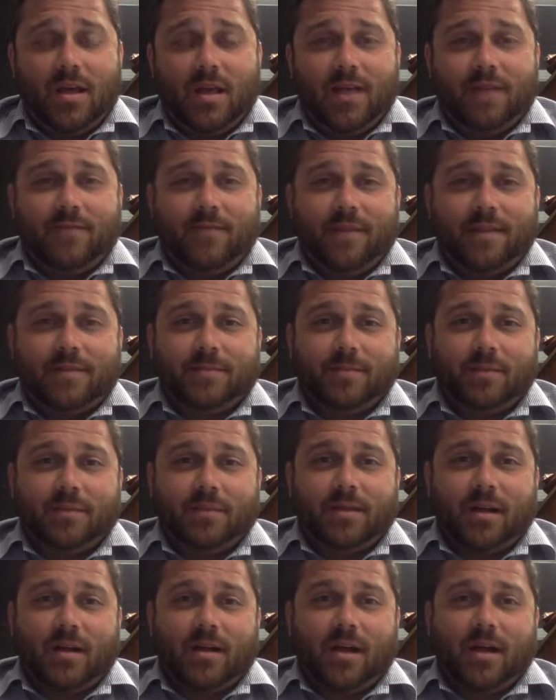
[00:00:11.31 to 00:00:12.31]
and
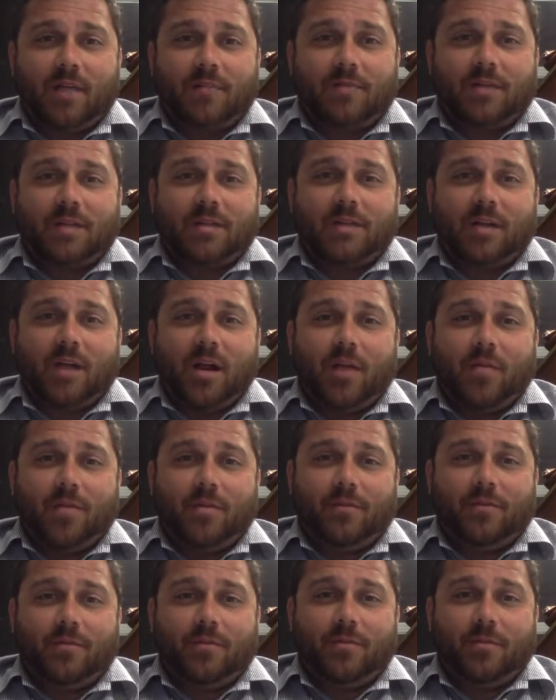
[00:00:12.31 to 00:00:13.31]

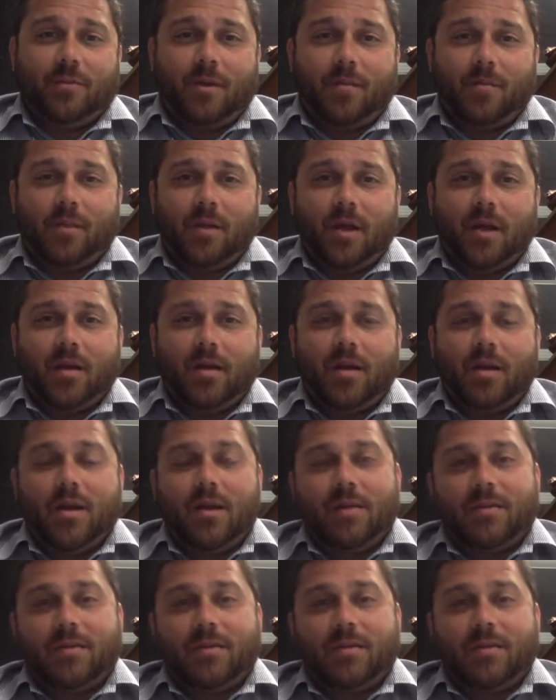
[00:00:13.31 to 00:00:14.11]
Facebook.com/IronmanFootballBlog.